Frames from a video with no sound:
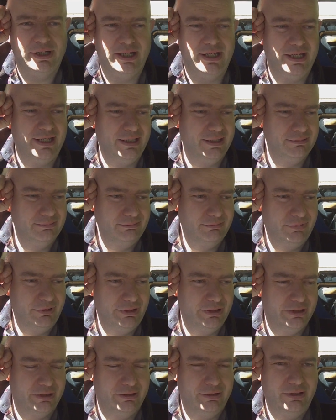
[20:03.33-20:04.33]
hey,
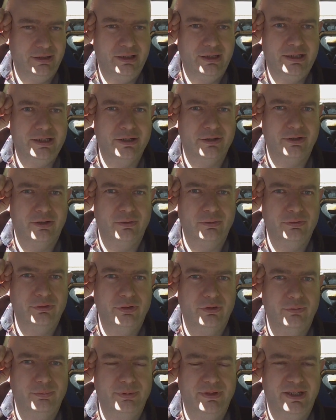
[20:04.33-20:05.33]
you know,
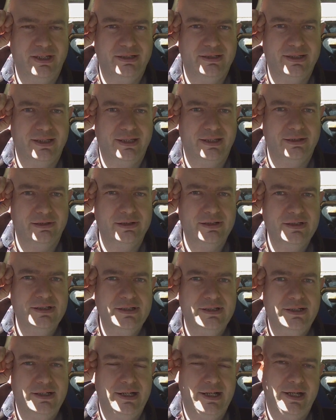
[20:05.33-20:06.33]
no big deal.
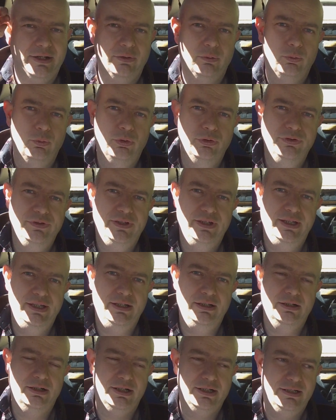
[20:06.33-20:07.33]
The one
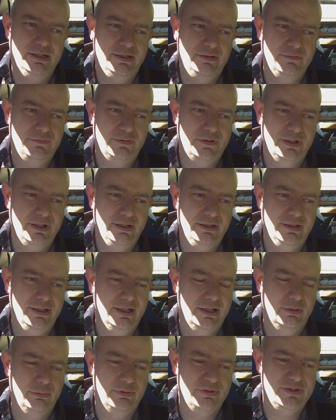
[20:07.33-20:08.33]
thing I did find
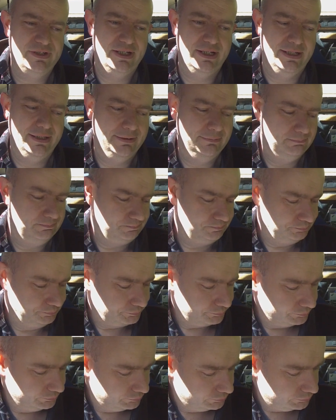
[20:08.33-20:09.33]
there was that
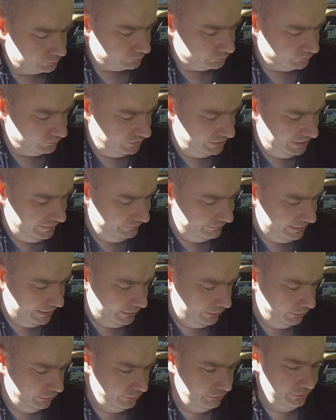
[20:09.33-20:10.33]
even at
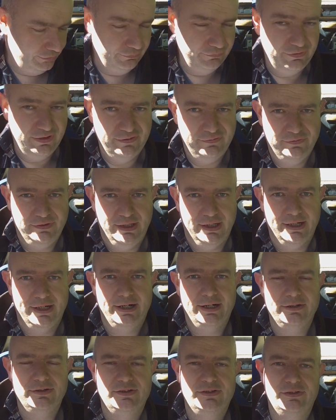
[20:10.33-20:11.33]
150
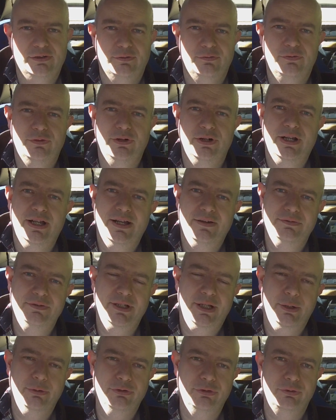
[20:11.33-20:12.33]
hertz, so
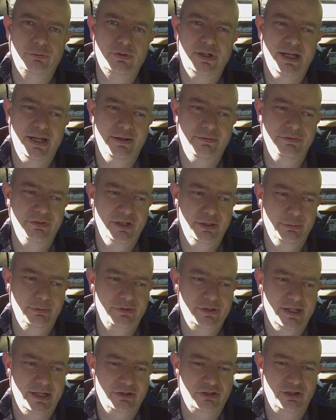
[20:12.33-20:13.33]
4,500 revs, I
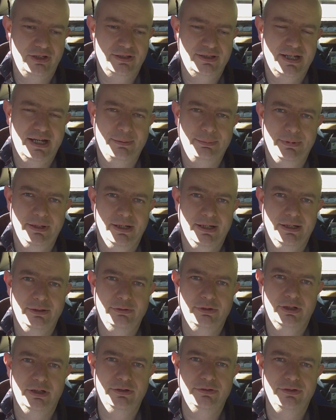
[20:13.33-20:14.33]
was actually tapping
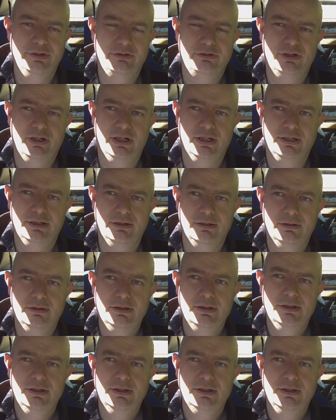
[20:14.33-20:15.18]
out on the throttle